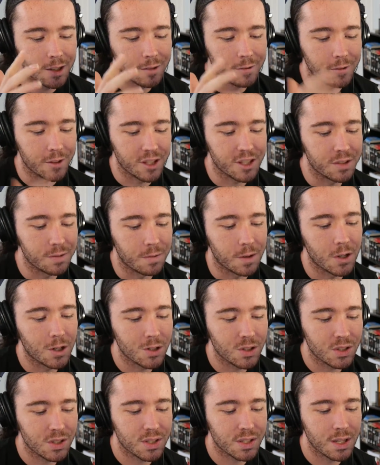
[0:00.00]

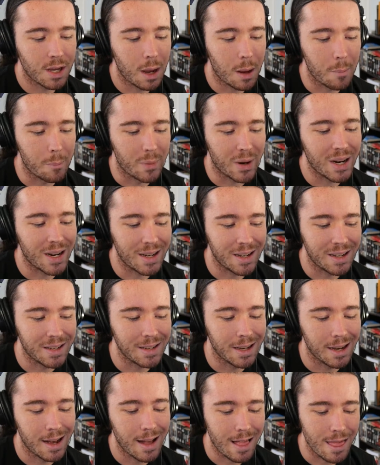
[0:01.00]
verse
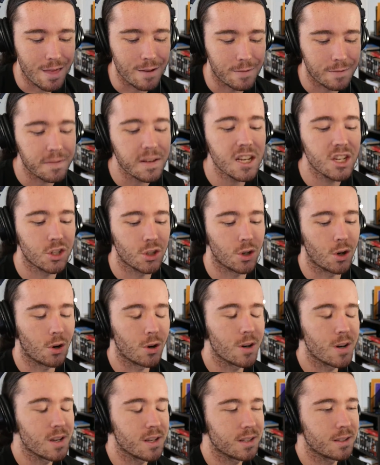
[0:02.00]
by the featured
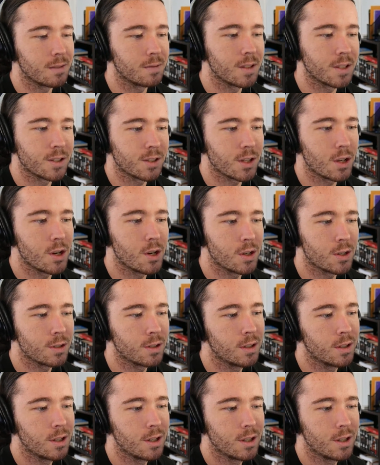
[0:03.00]
artist of this song,